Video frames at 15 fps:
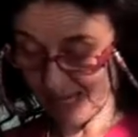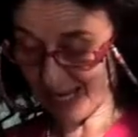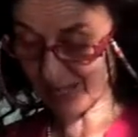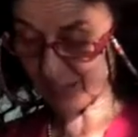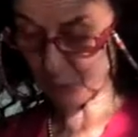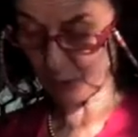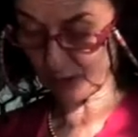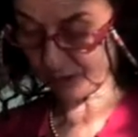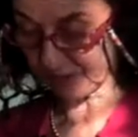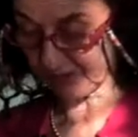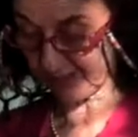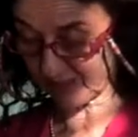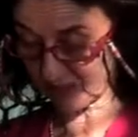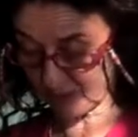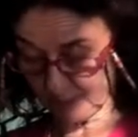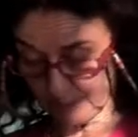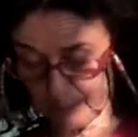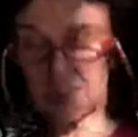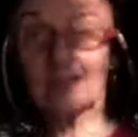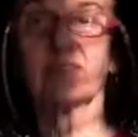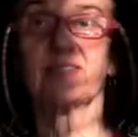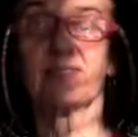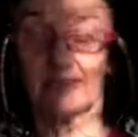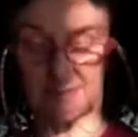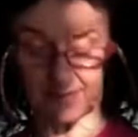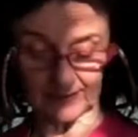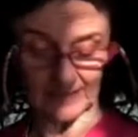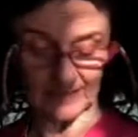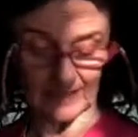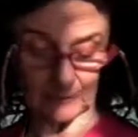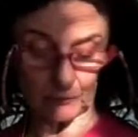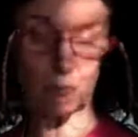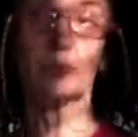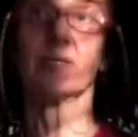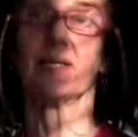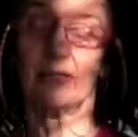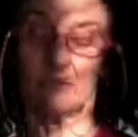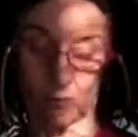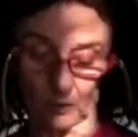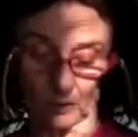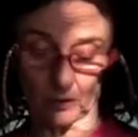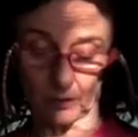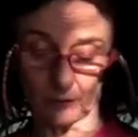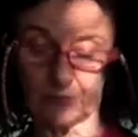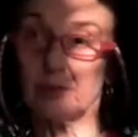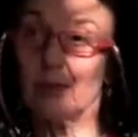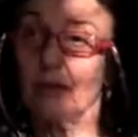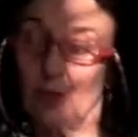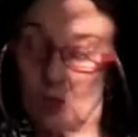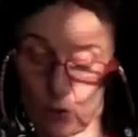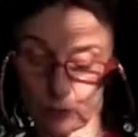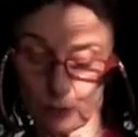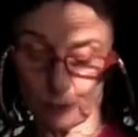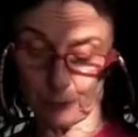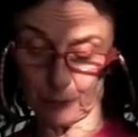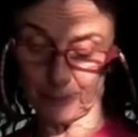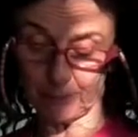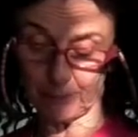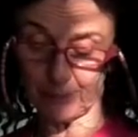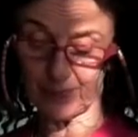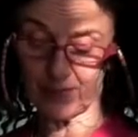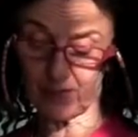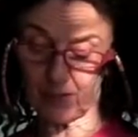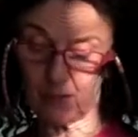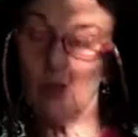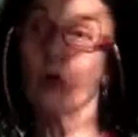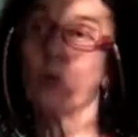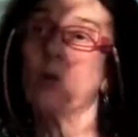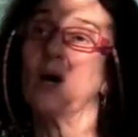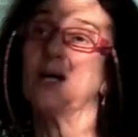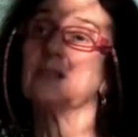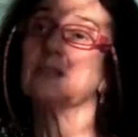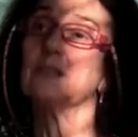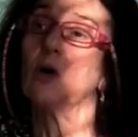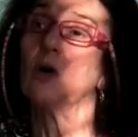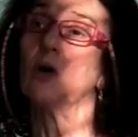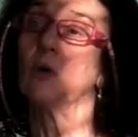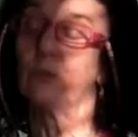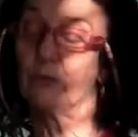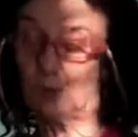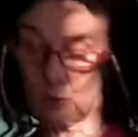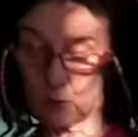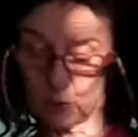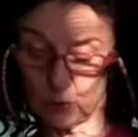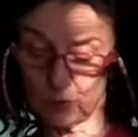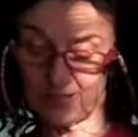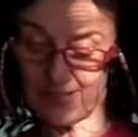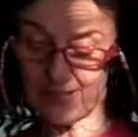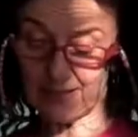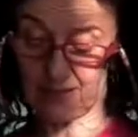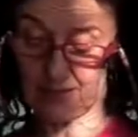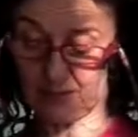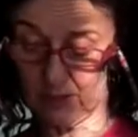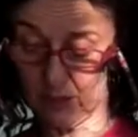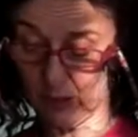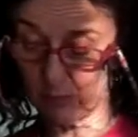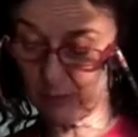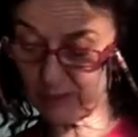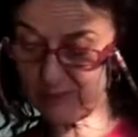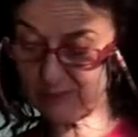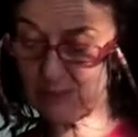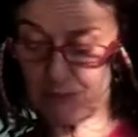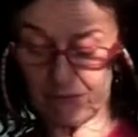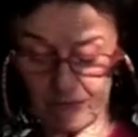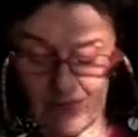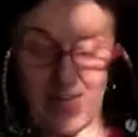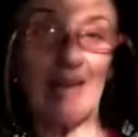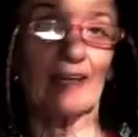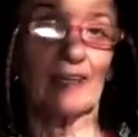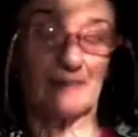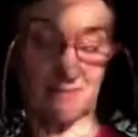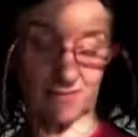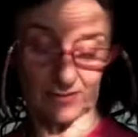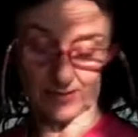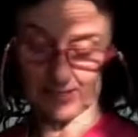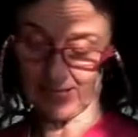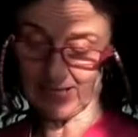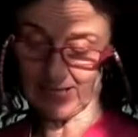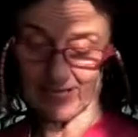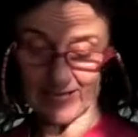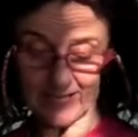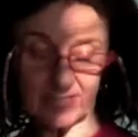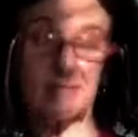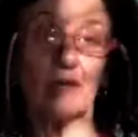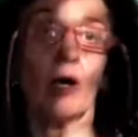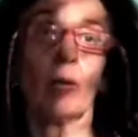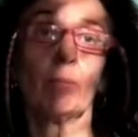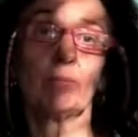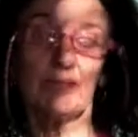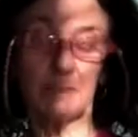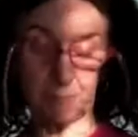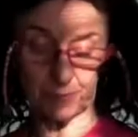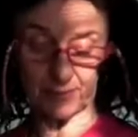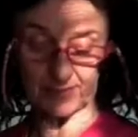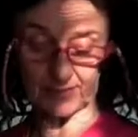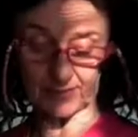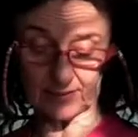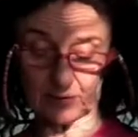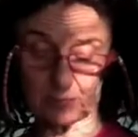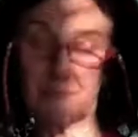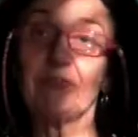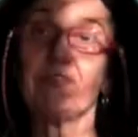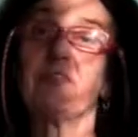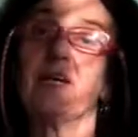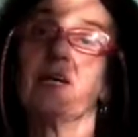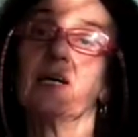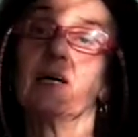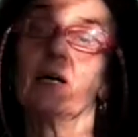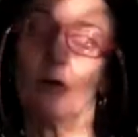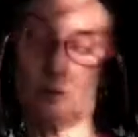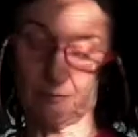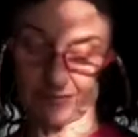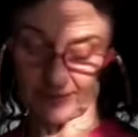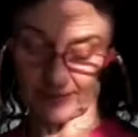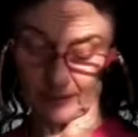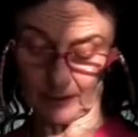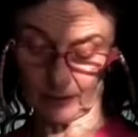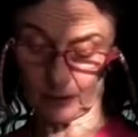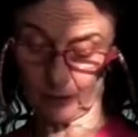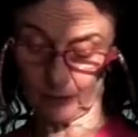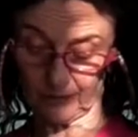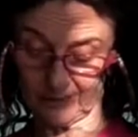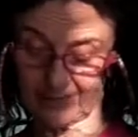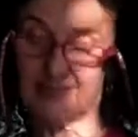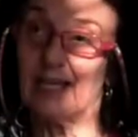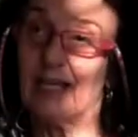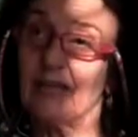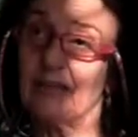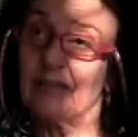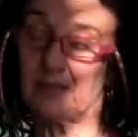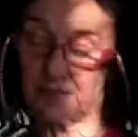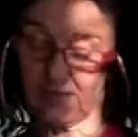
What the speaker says: as was fashionable in the 16th century, in order to prepare one's own good death. But in fact, his omnipresent fear of eternal death